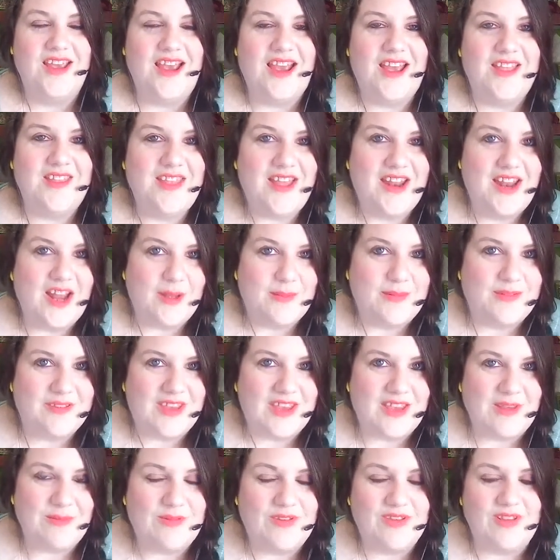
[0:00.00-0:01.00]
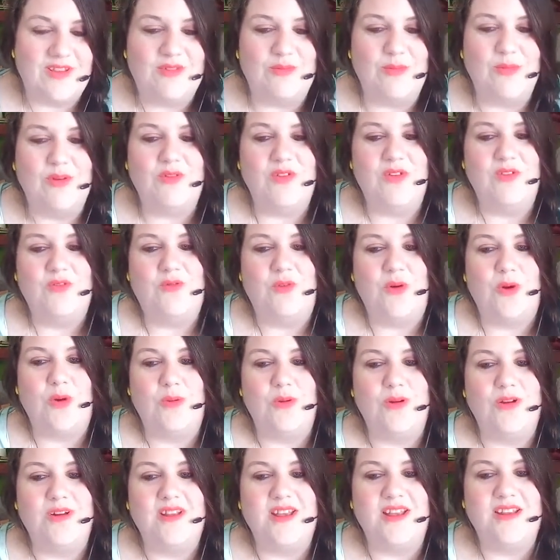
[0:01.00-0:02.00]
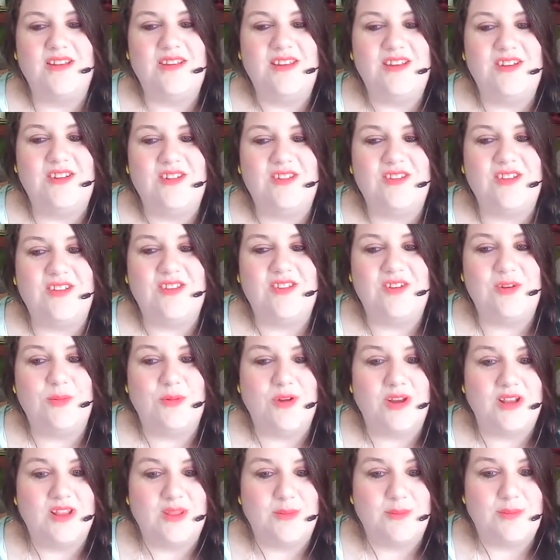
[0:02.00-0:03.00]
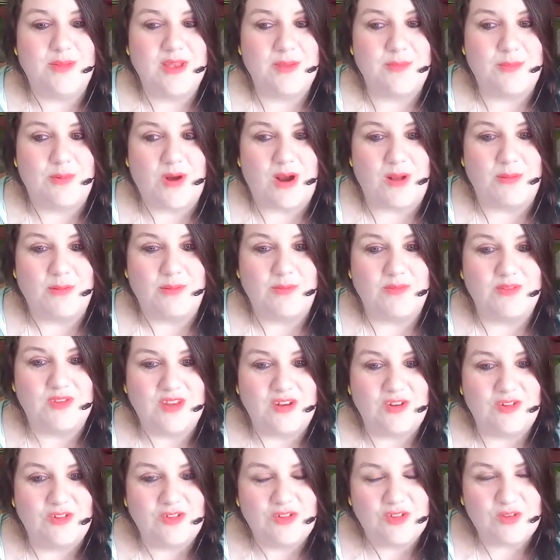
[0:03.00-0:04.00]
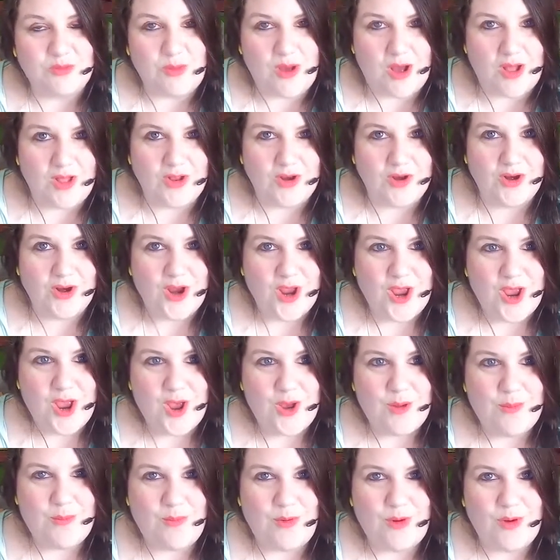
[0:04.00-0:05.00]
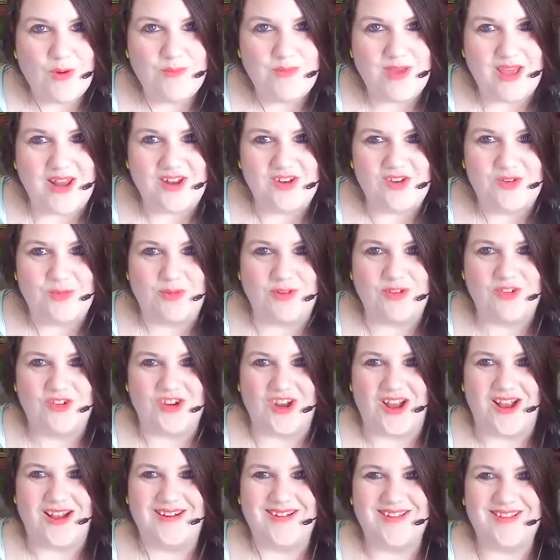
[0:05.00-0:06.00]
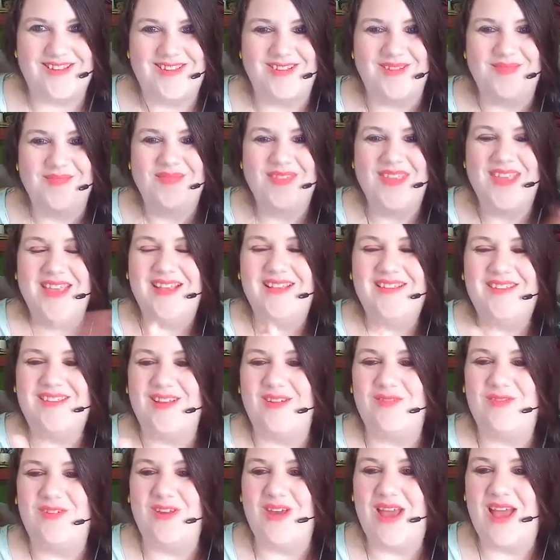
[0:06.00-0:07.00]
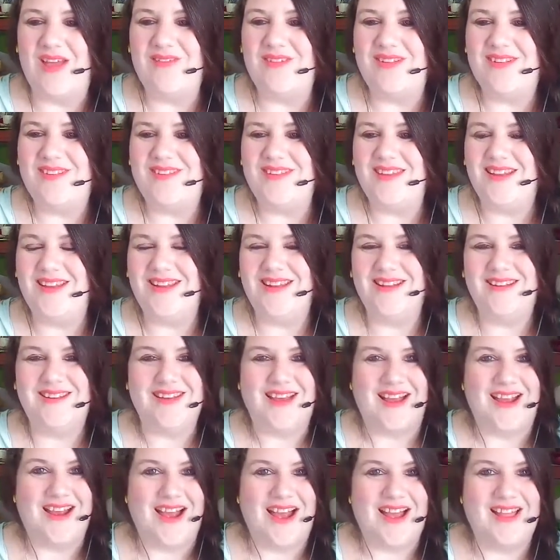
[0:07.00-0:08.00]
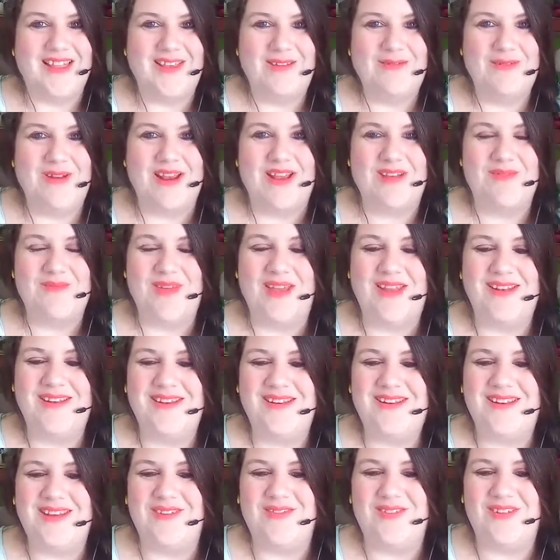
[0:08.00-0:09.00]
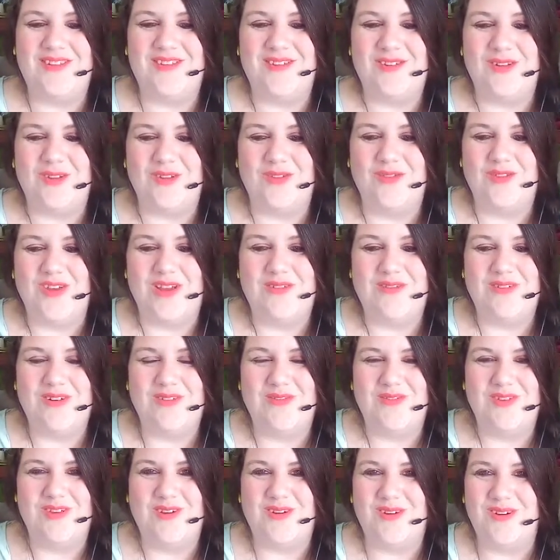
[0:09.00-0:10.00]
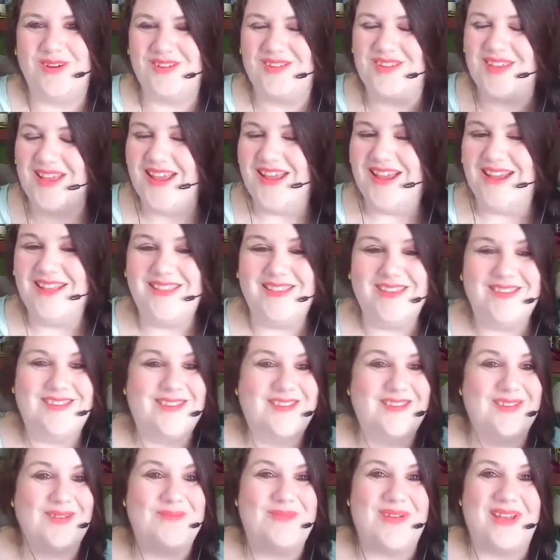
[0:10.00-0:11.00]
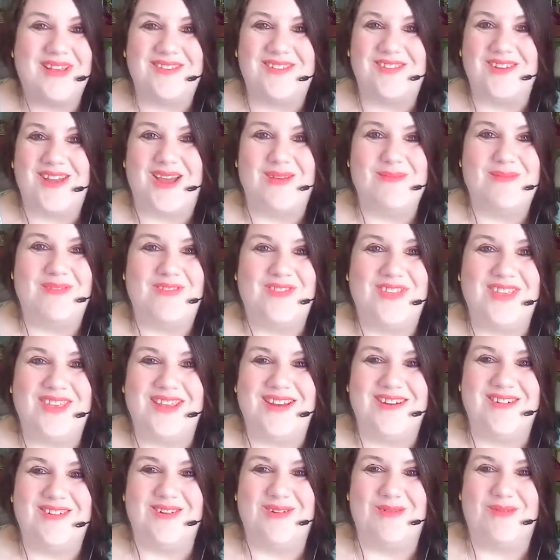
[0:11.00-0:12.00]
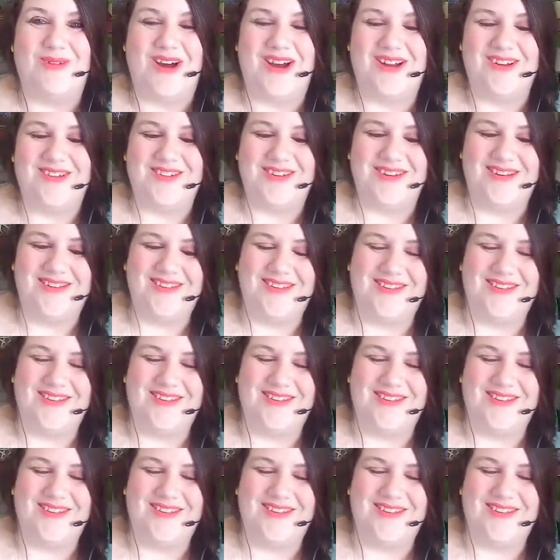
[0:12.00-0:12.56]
And that helps keep us moving forward and teaches us to break the big problems into smaller, more manageable chunks. So if you haven't seen it, I highly recommend it. If it's an old favorite of yours, this is the best time of the year to watch it.